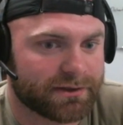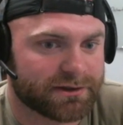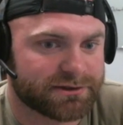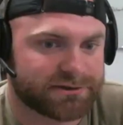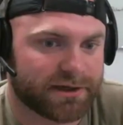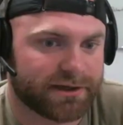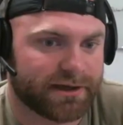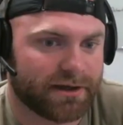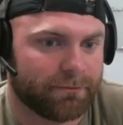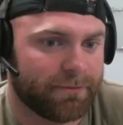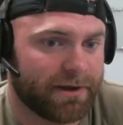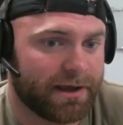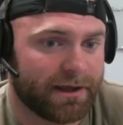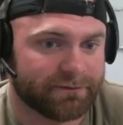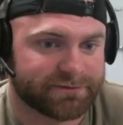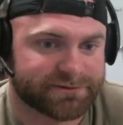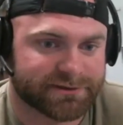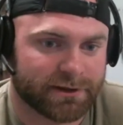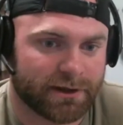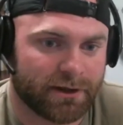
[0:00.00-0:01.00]
the shutdown may
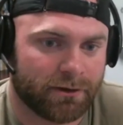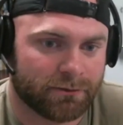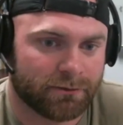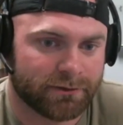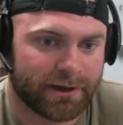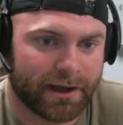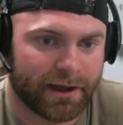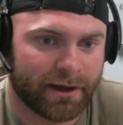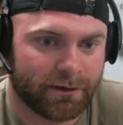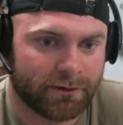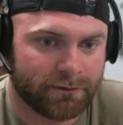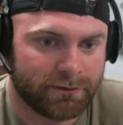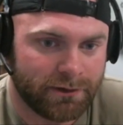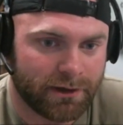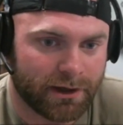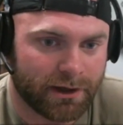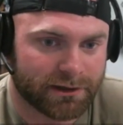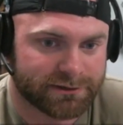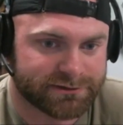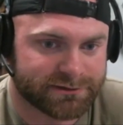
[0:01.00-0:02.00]
have slowed down
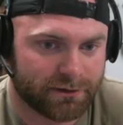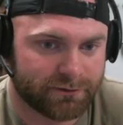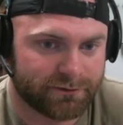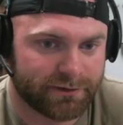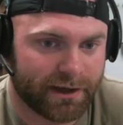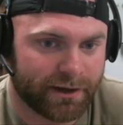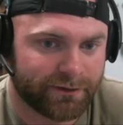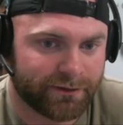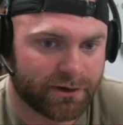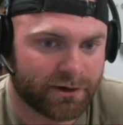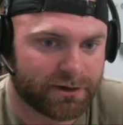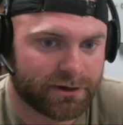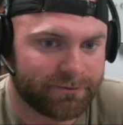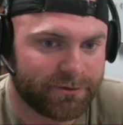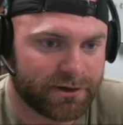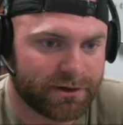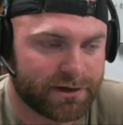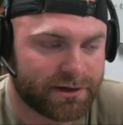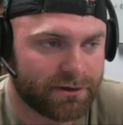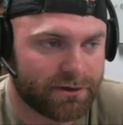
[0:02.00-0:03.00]
herd
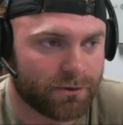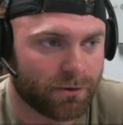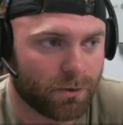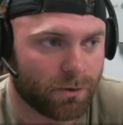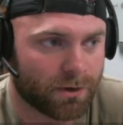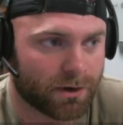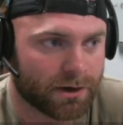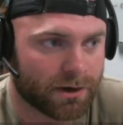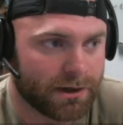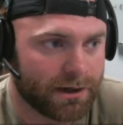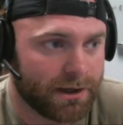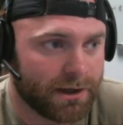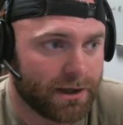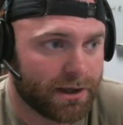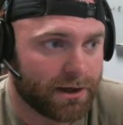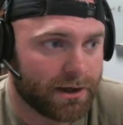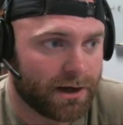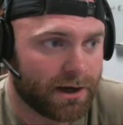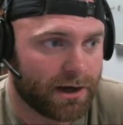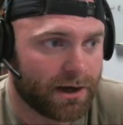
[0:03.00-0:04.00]
immunity, or
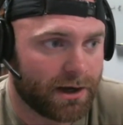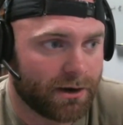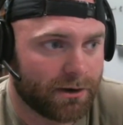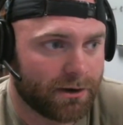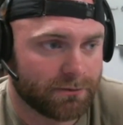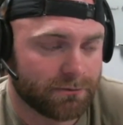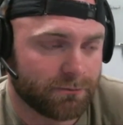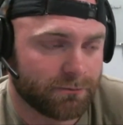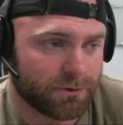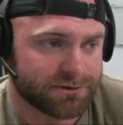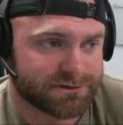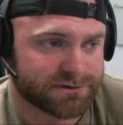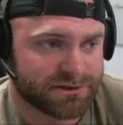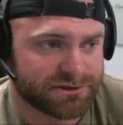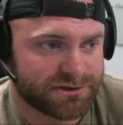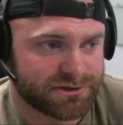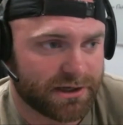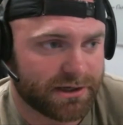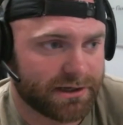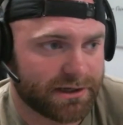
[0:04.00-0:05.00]
was the
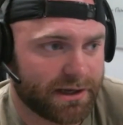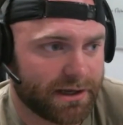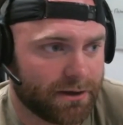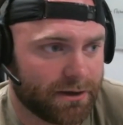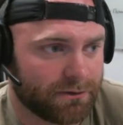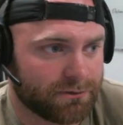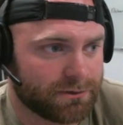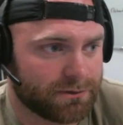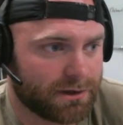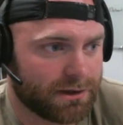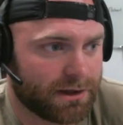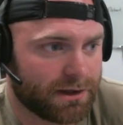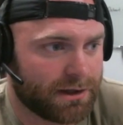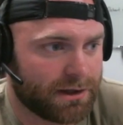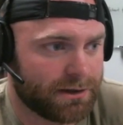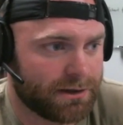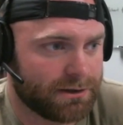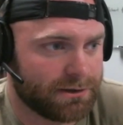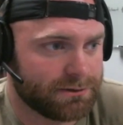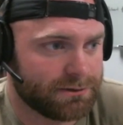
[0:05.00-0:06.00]
shutdown
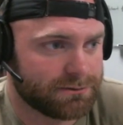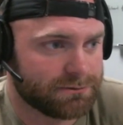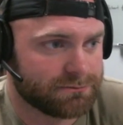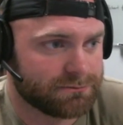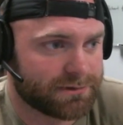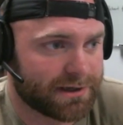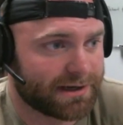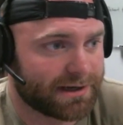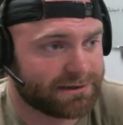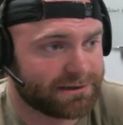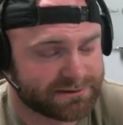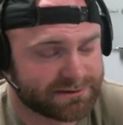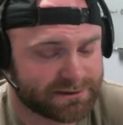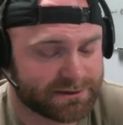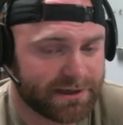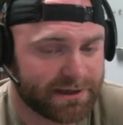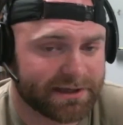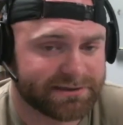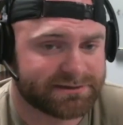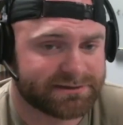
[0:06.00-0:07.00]
kind of just a
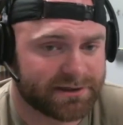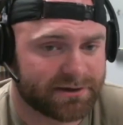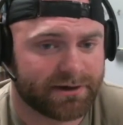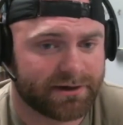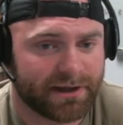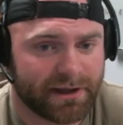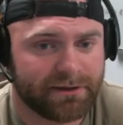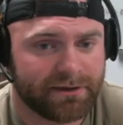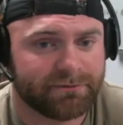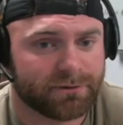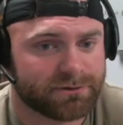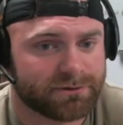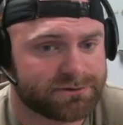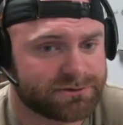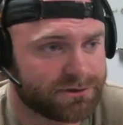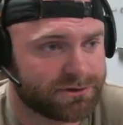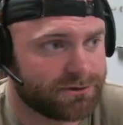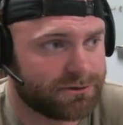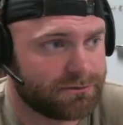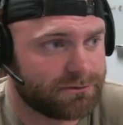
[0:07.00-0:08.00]
necessary evil
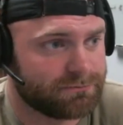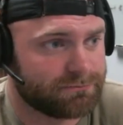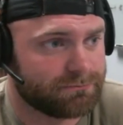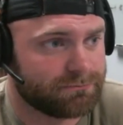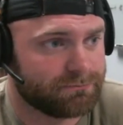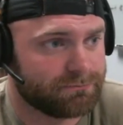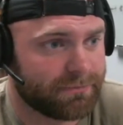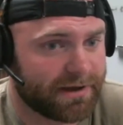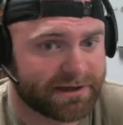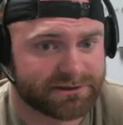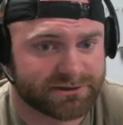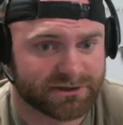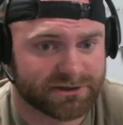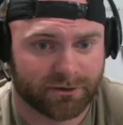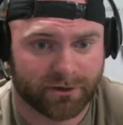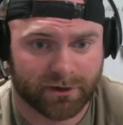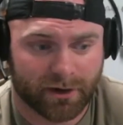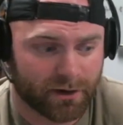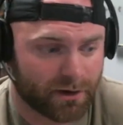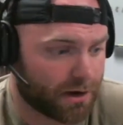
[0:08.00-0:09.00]
to make
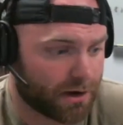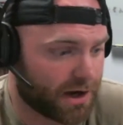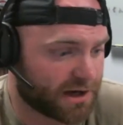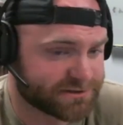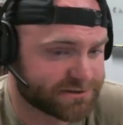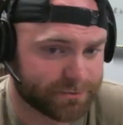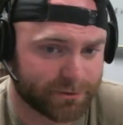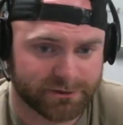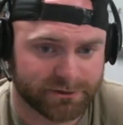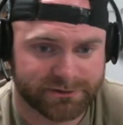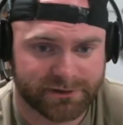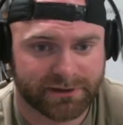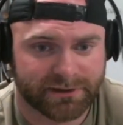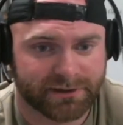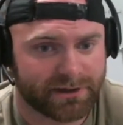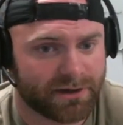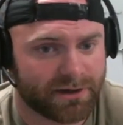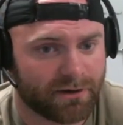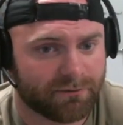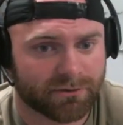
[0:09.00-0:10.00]
sure our hospitals didn't
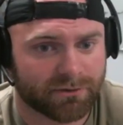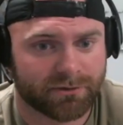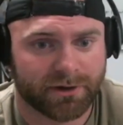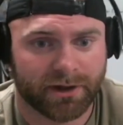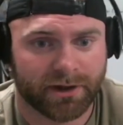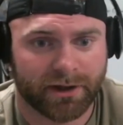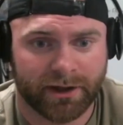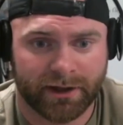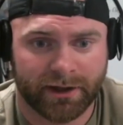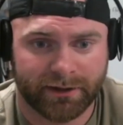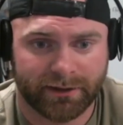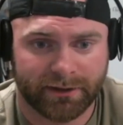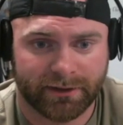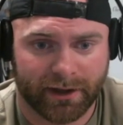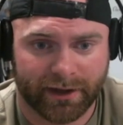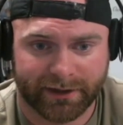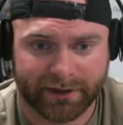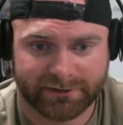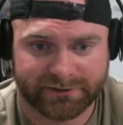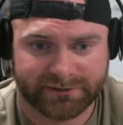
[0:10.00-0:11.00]
get overrun?
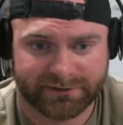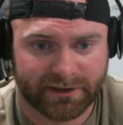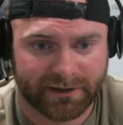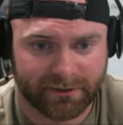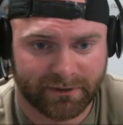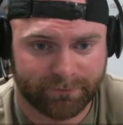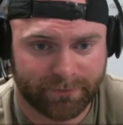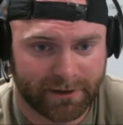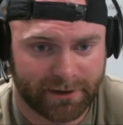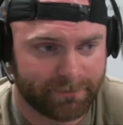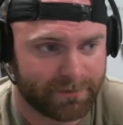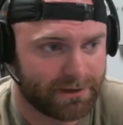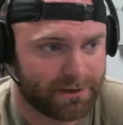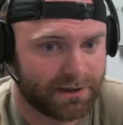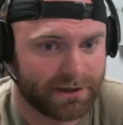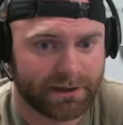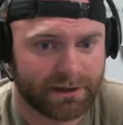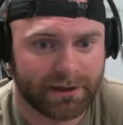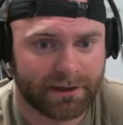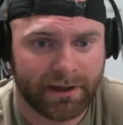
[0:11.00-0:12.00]
Like you said, the
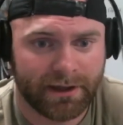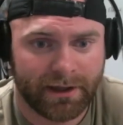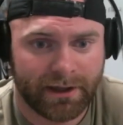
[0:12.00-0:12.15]
PPE,